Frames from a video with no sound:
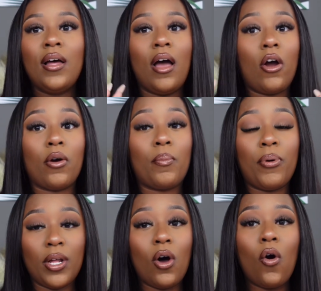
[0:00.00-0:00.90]
are
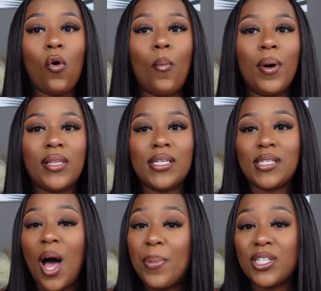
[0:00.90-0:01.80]
pretty old, but these
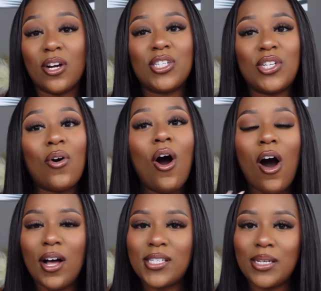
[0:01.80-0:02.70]
topics are still
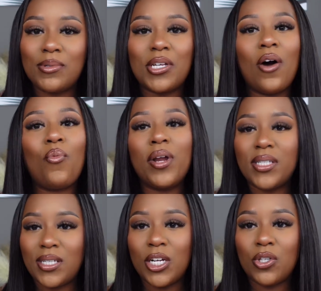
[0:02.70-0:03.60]
awesome, so I wanted
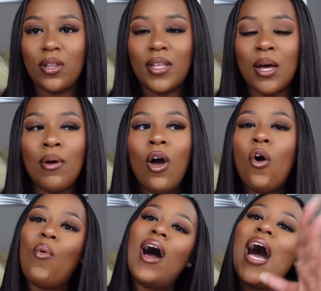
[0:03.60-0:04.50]
to touch on them
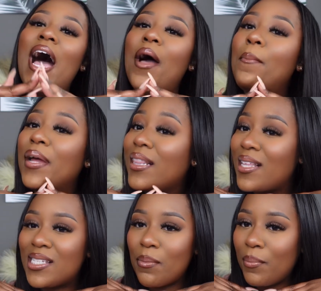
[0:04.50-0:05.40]
while I beat
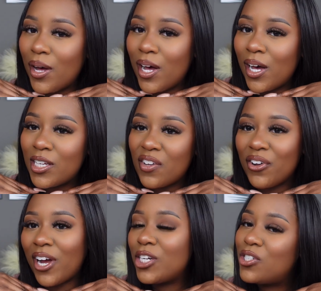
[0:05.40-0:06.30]
this mug. So if
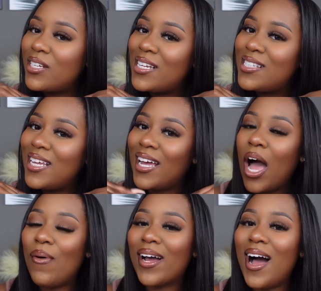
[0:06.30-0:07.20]
you're interested in seeing
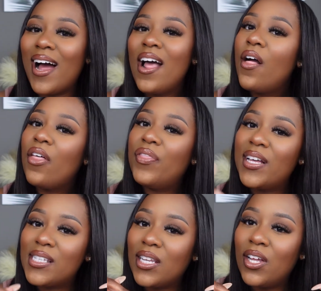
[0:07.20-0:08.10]
how I got
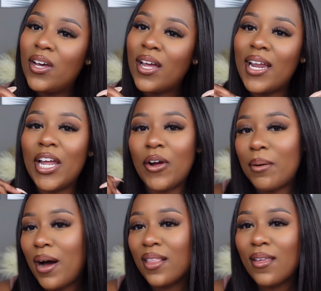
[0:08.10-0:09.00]
this look and
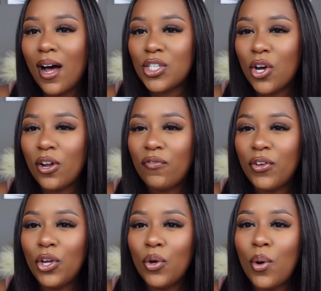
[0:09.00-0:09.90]
hearing my thoughts on a
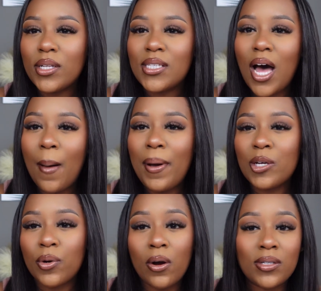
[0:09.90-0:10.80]
few
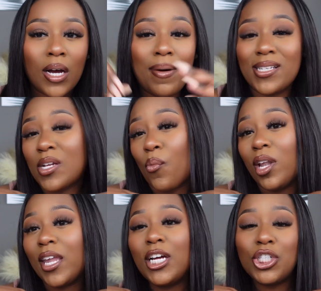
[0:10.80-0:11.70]
topics, we're going to talk about some
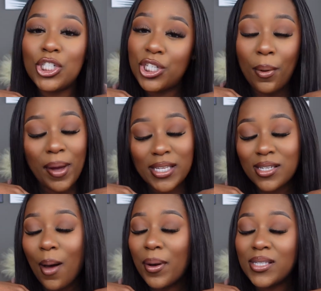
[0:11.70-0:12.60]
relationship based
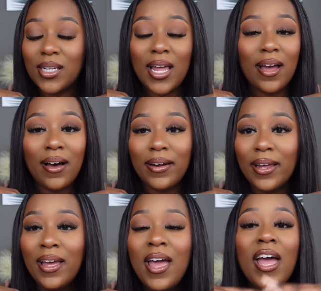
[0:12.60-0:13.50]
topics today,
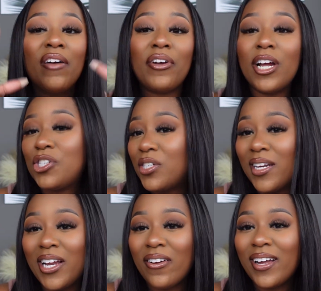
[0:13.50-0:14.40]
honey. If you're interested
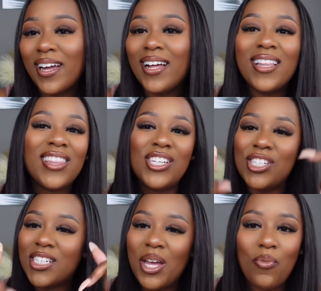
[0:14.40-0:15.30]
in hearing it, then
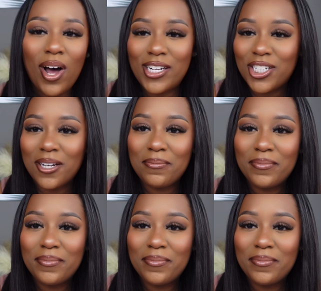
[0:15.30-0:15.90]
just keep watching.